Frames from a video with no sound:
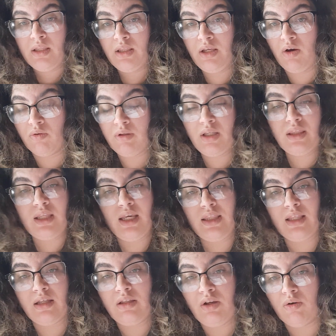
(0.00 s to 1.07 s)
The only
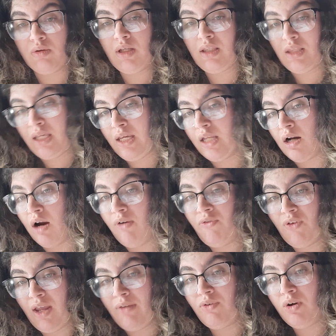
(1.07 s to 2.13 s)
thing in our
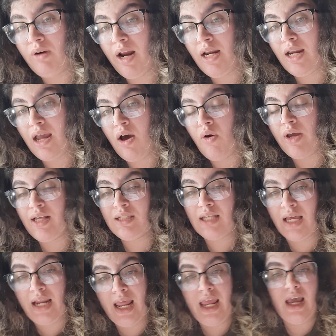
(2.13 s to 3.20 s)
favor right now is
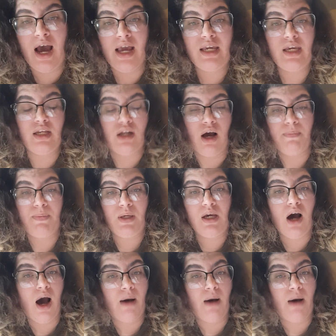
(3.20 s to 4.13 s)
that AI cannot be